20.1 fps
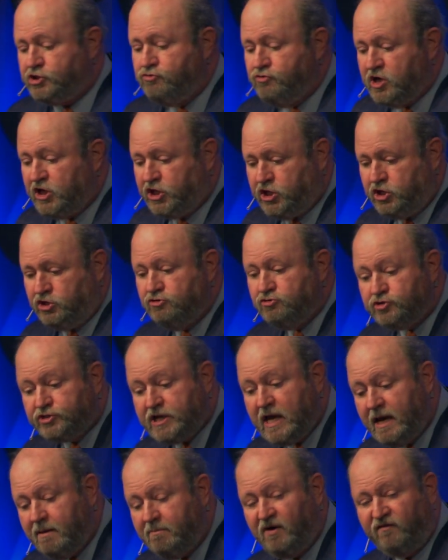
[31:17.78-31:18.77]
who accuse
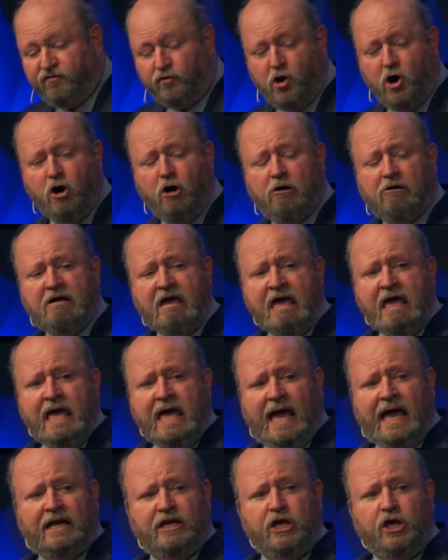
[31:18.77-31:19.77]
him of wrong.
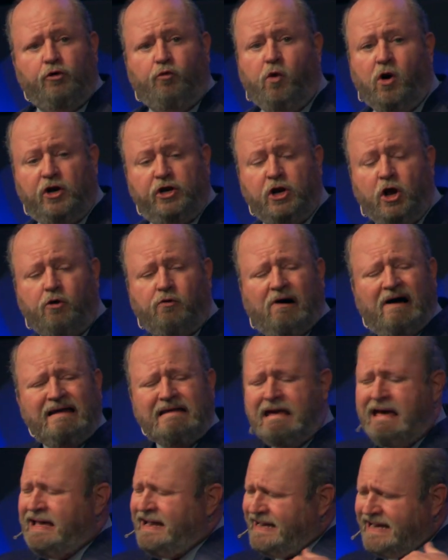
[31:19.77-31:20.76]
And do you know
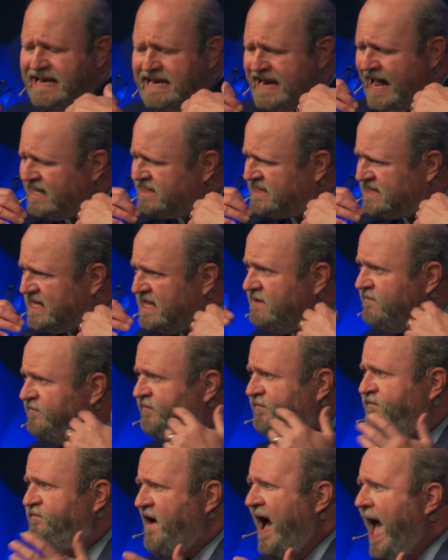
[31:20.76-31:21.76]
what? Nothing
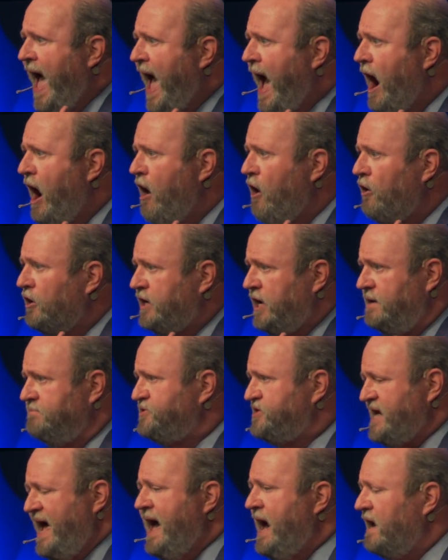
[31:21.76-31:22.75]
foul
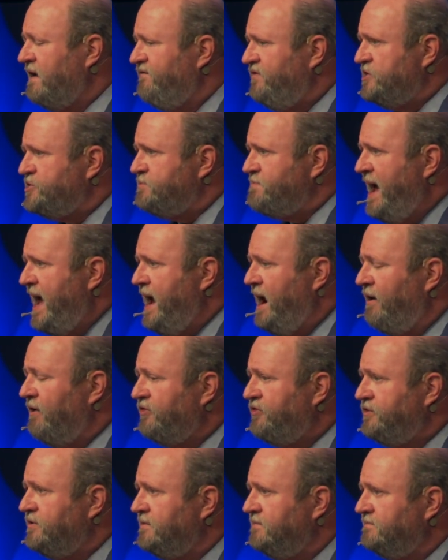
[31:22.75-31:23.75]
comes out of his
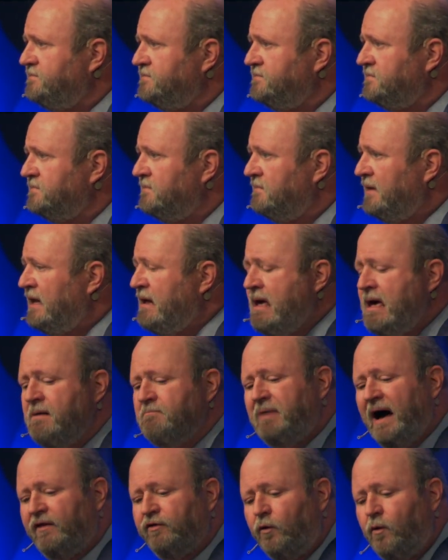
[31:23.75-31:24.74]
mouth.
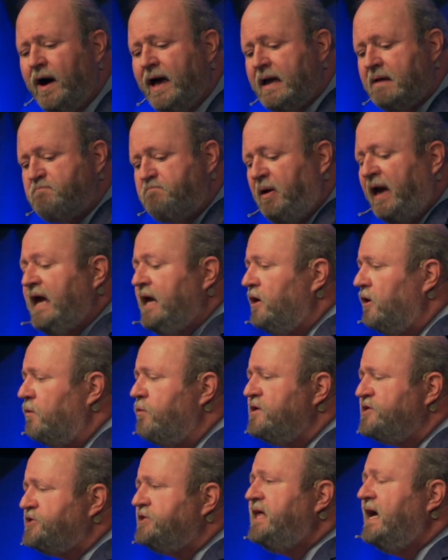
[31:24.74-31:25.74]
By the way, Peter
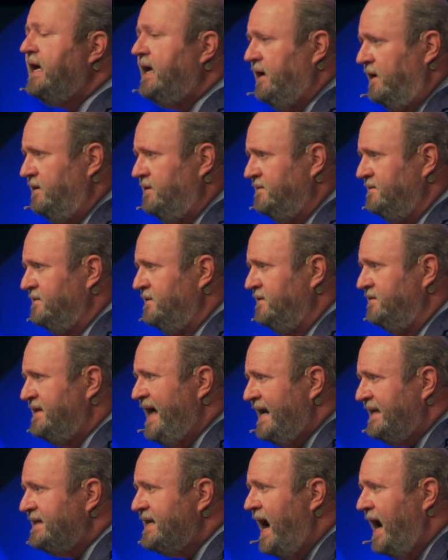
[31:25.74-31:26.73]
was there
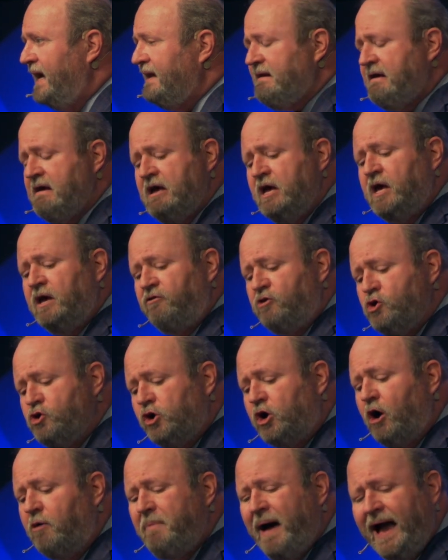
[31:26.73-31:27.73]
that night. You
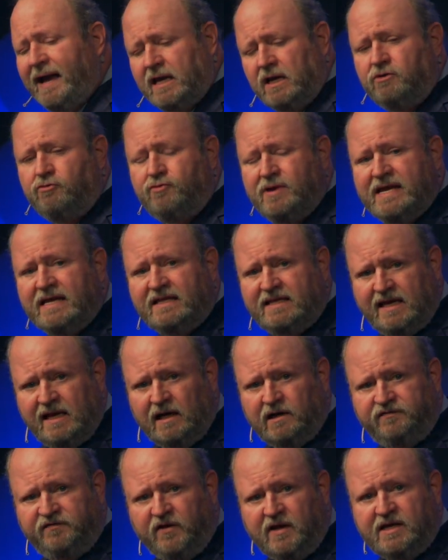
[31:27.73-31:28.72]
go back and read
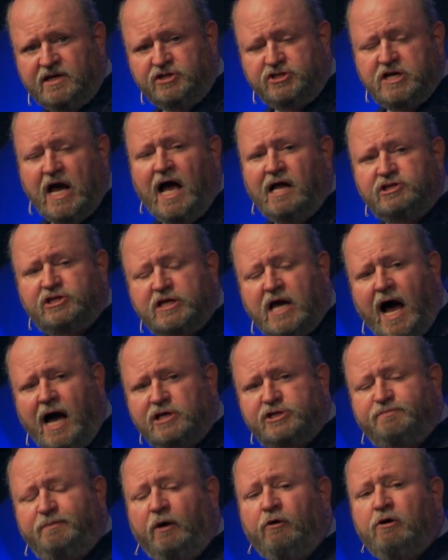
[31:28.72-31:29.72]
carefully in John's
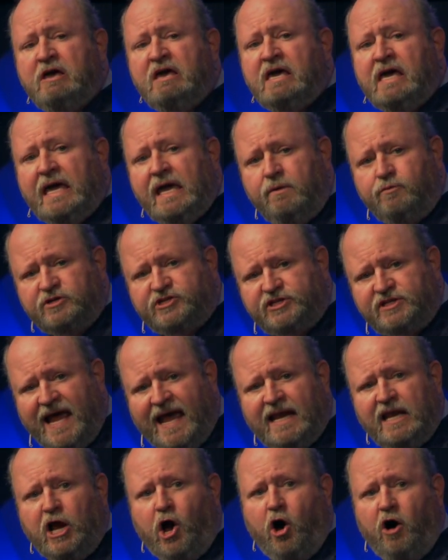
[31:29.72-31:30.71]
gospel. He was
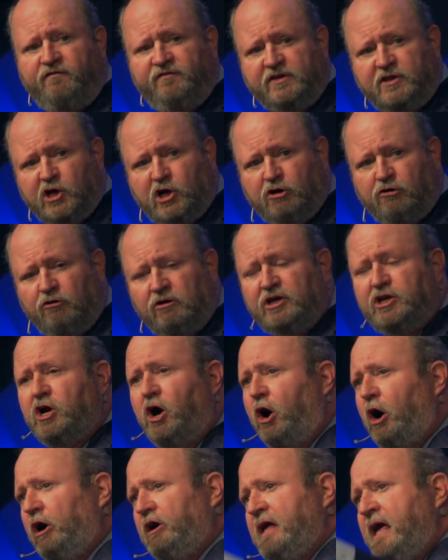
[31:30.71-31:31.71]
standing off in the
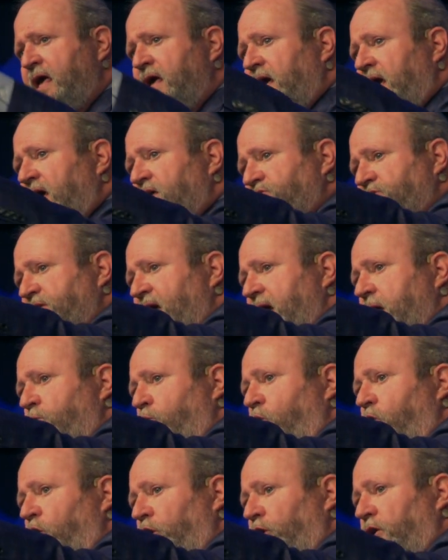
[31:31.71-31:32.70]
courtyard as
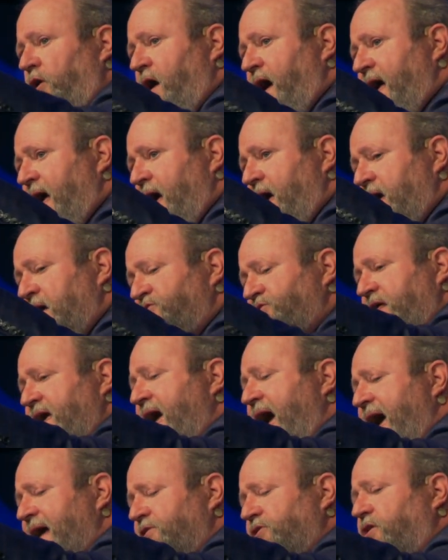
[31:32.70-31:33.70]
they
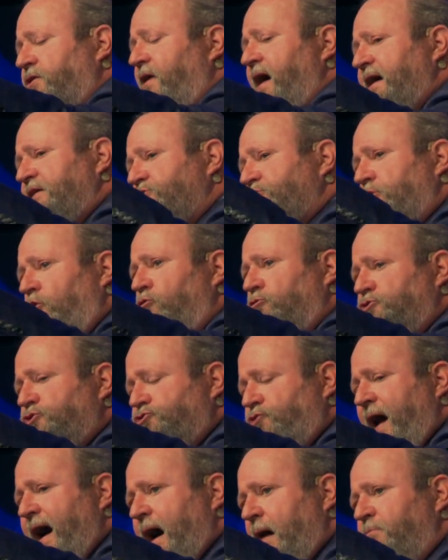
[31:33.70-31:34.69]
had Christ on
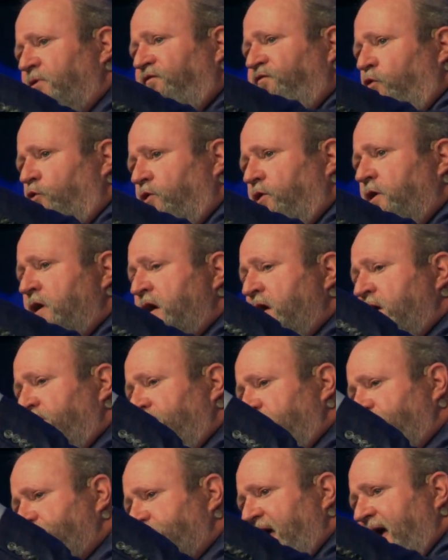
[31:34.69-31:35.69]
trial before
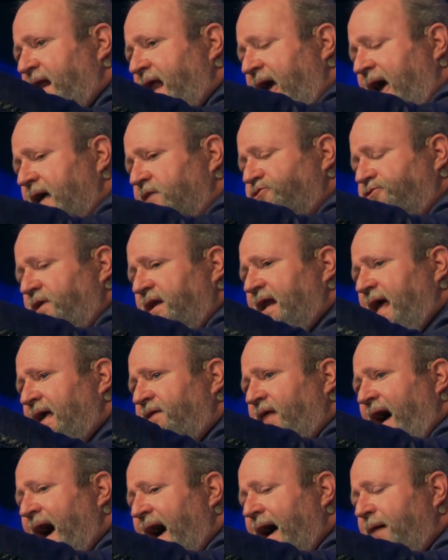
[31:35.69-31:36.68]
the Sanhedrin
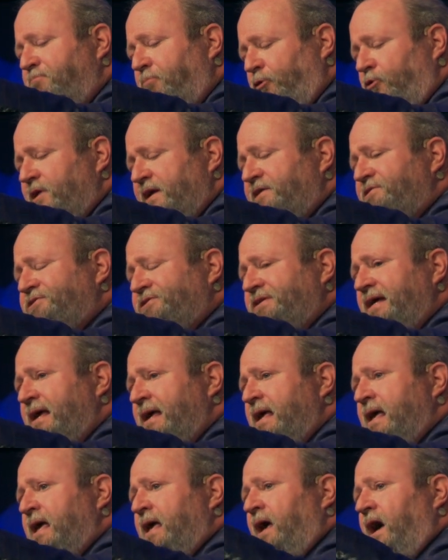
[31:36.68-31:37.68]
and the high priest.
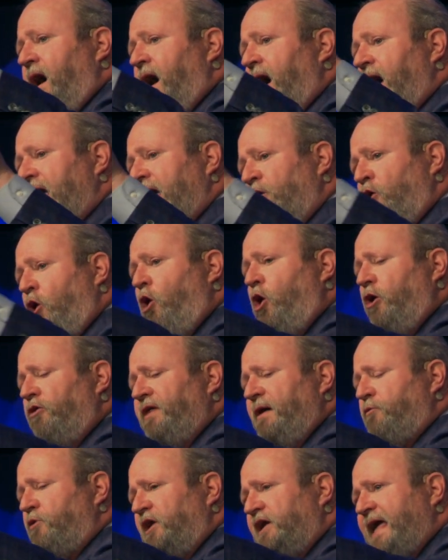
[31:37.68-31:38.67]
And all
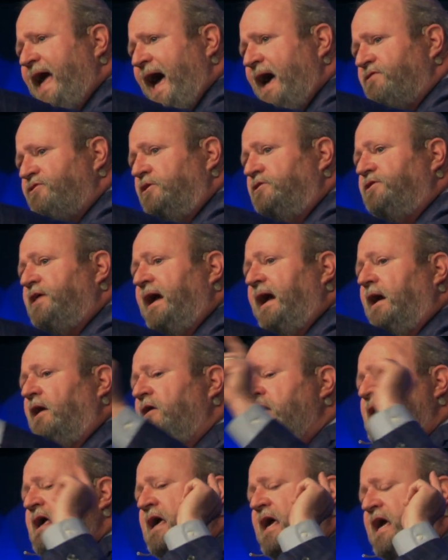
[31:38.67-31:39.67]
that were gathered there,
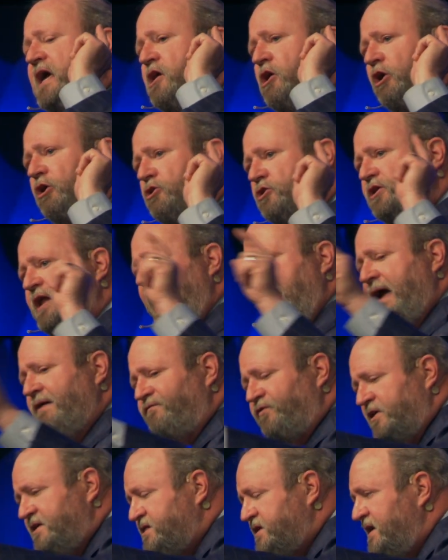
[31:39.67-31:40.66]
he heard
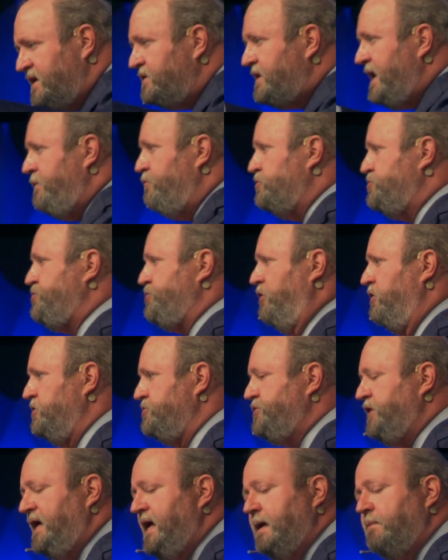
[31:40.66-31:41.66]
everything they were
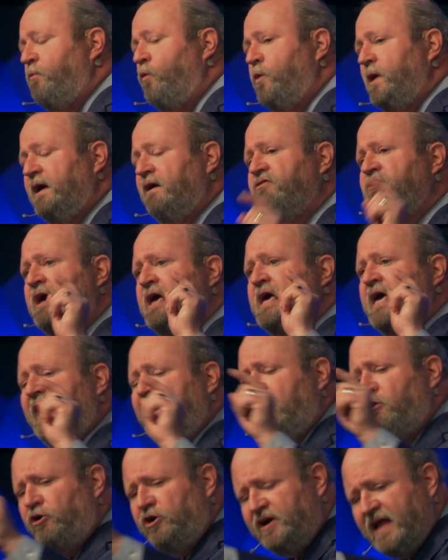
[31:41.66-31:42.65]
charging him with.
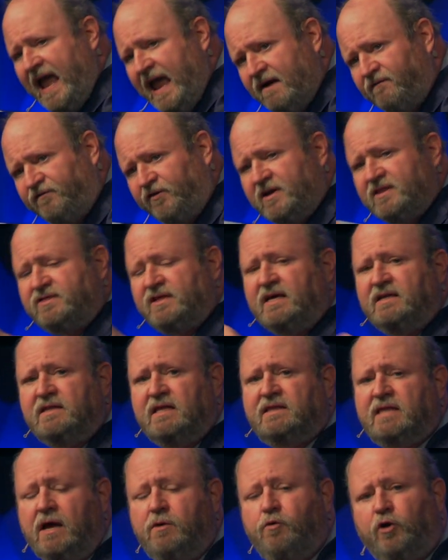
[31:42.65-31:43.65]
He heard everything
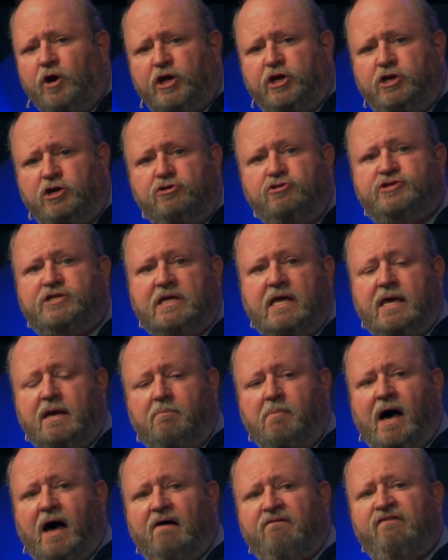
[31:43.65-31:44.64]
that they were accusing
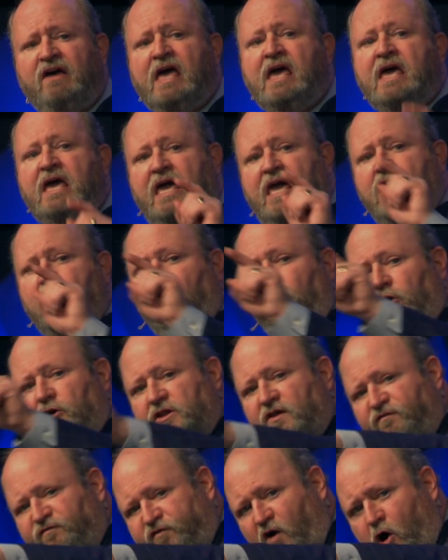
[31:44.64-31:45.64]
him of. He heard
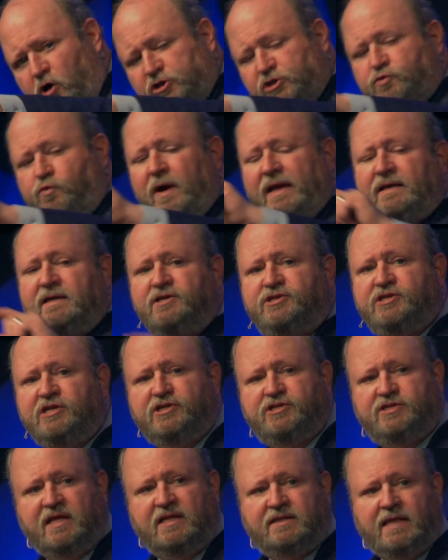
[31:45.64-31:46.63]
the false
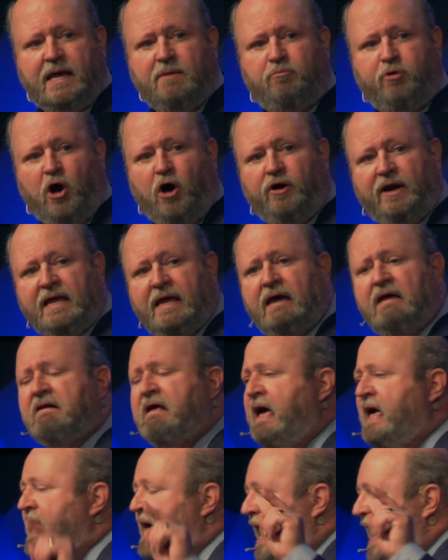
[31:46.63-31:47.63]
witnesses that they brought in,
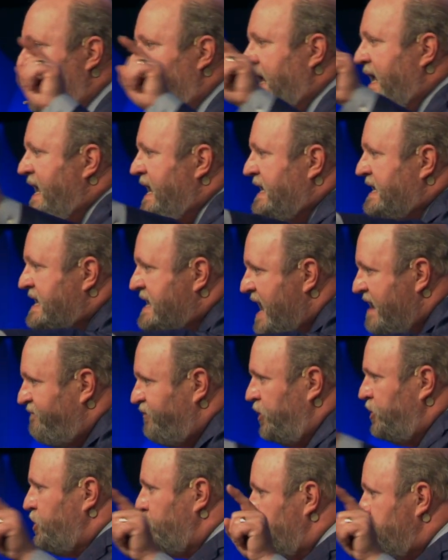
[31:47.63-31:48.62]
and he
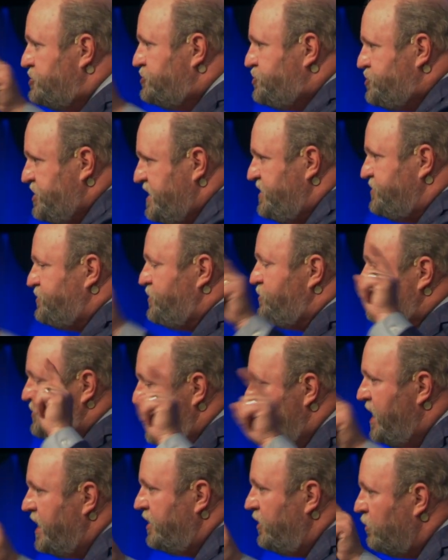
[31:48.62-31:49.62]
never heard Jesus
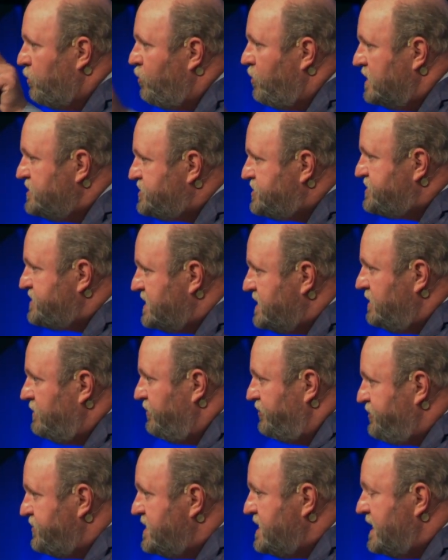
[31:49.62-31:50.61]
utter one single
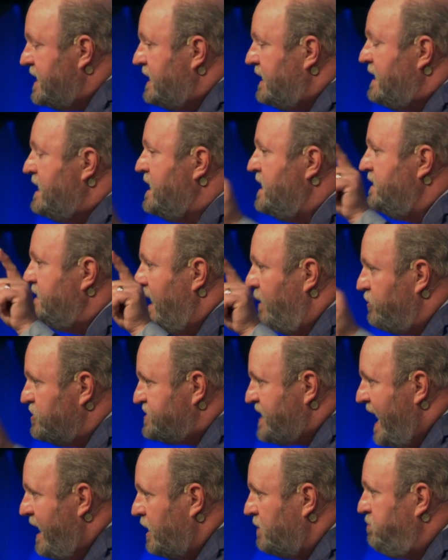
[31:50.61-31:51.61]
thing that was
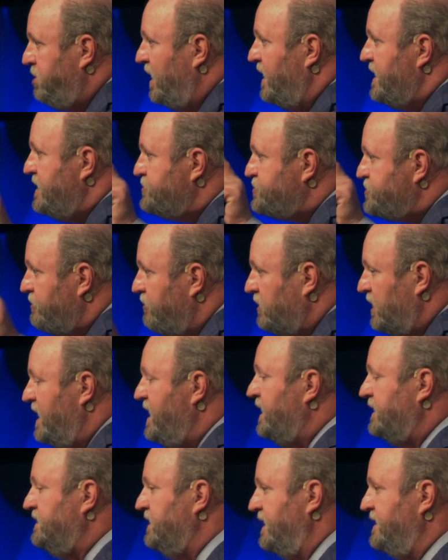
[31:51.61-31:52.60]
out of place or
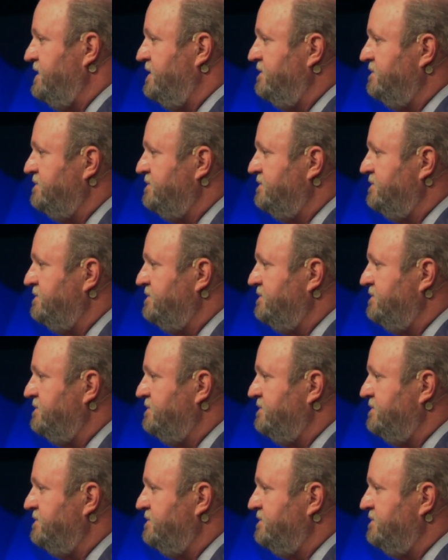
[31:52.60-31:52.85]
ugly.